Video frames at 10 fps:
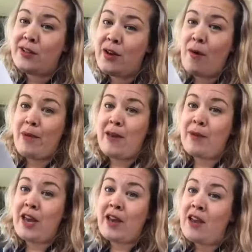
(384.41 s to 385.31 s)
so
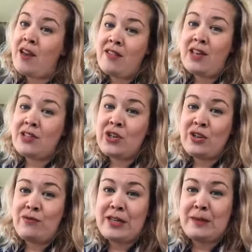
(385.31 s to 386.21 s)
maybe there's a
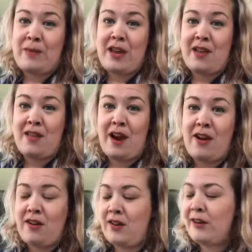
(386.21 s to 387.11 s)
good recipe in there,
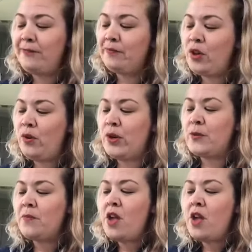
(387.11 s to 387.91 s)
you know? Who knows?